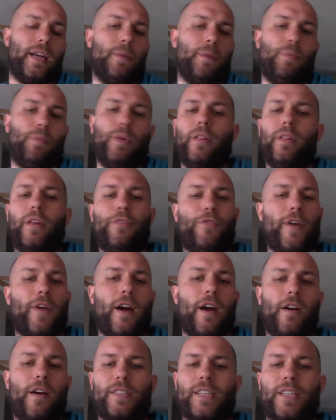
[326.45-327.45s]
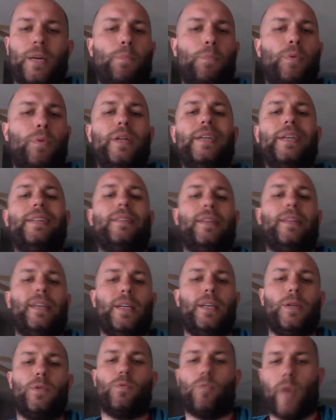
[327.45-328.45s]
Completely fair. It's
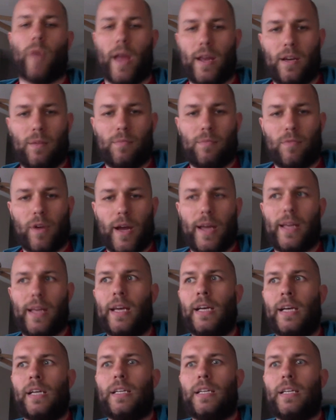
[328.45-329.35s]
completely random, right?